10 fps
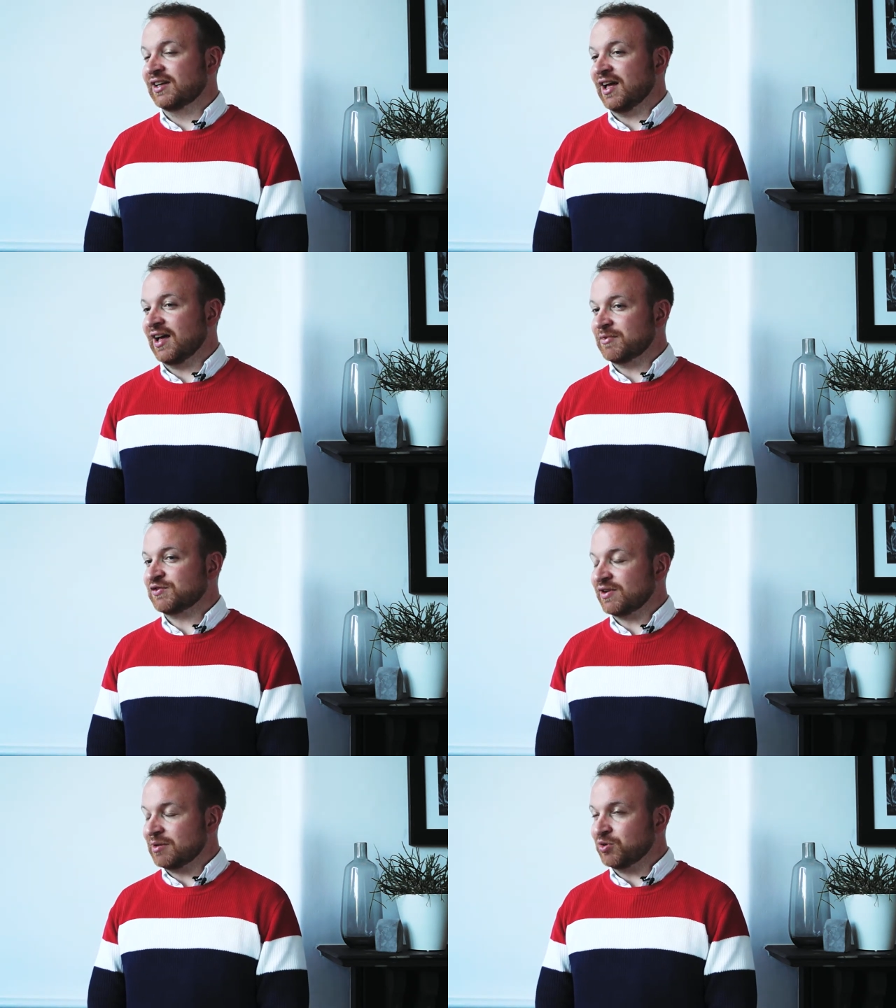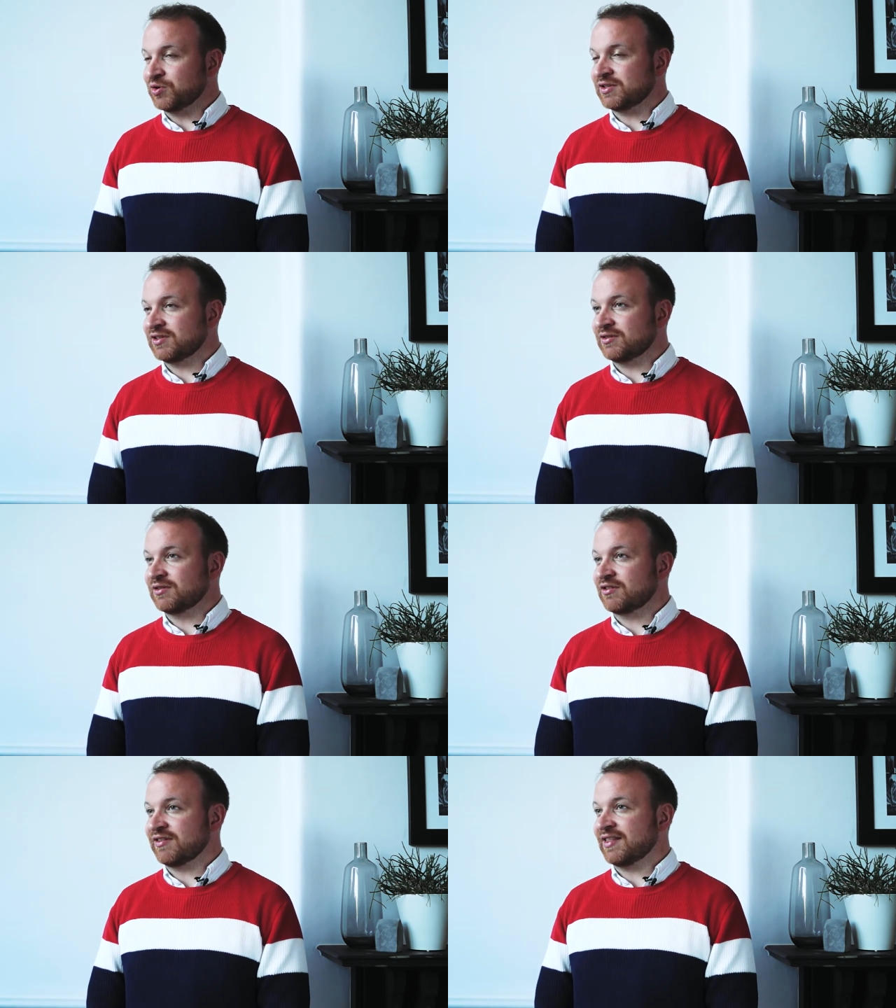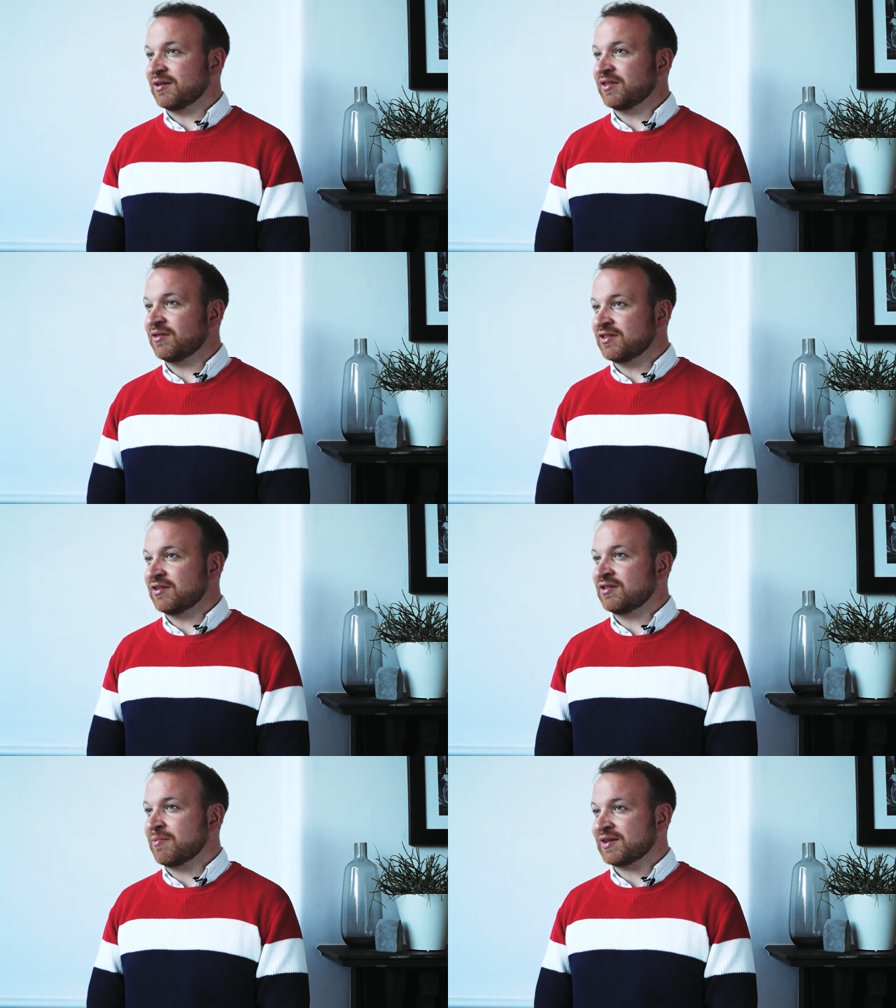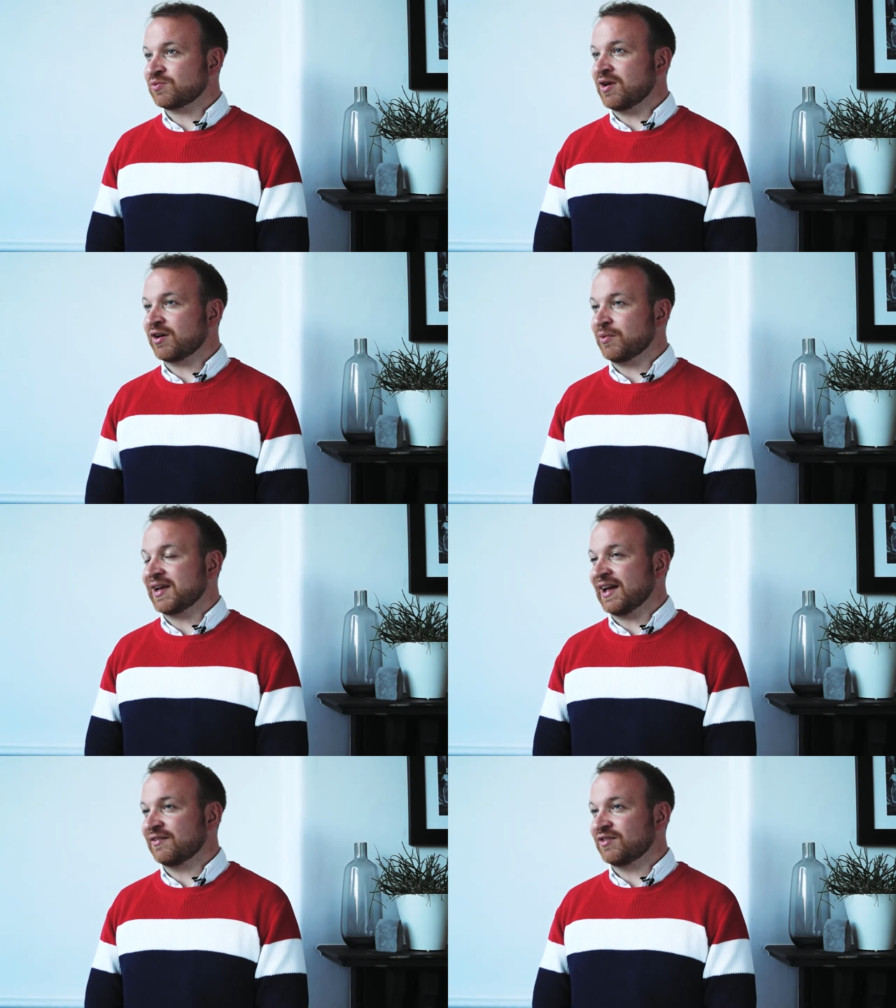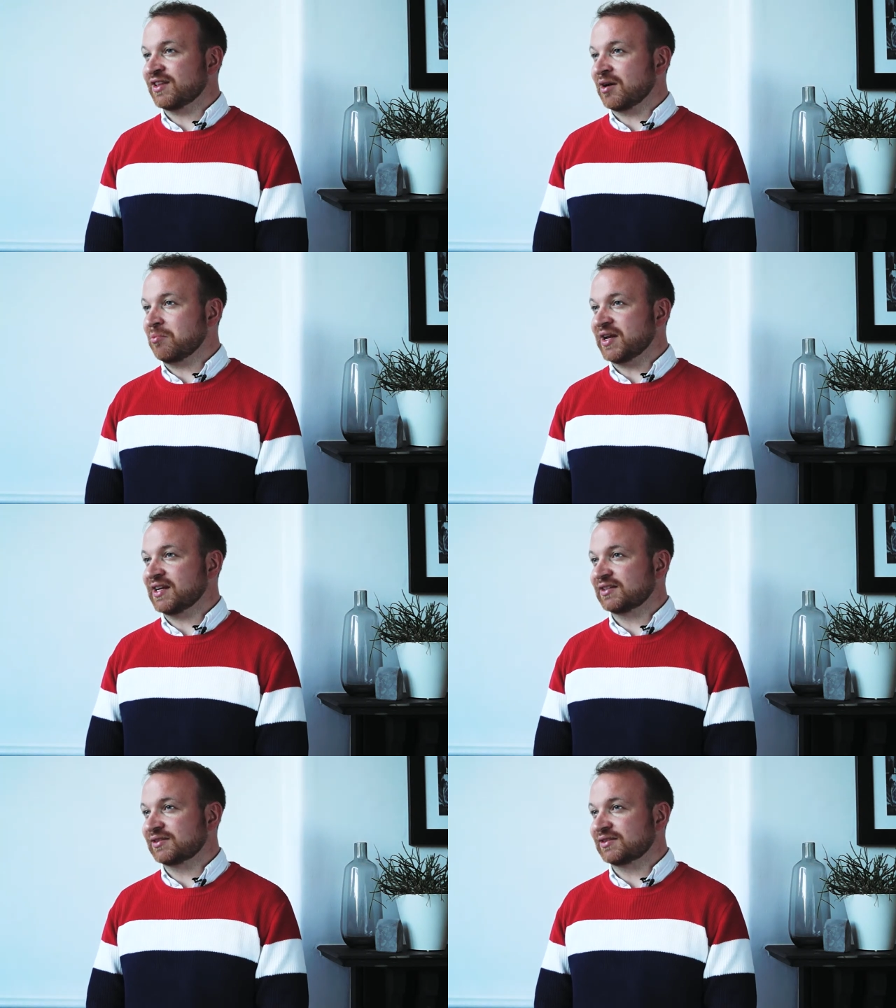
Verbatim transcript: um, is really important to create the, the, the best work that we can for the company.